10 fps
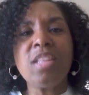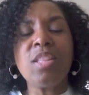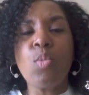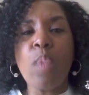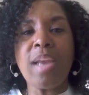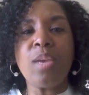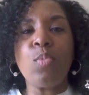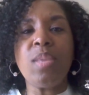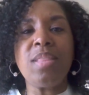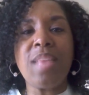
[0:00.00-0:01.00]
the way that
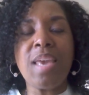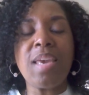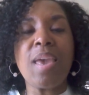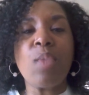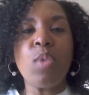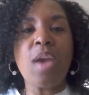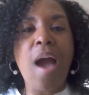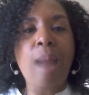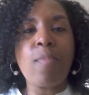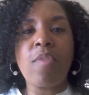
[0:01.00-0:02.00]
we think and we
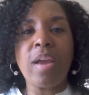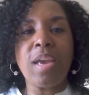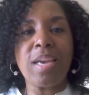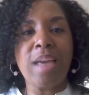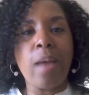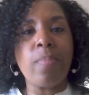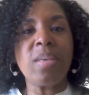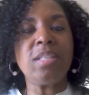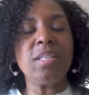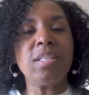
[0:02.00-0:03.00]
operate in our
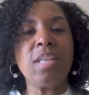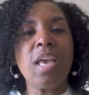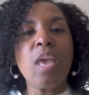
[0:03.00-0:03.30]
business.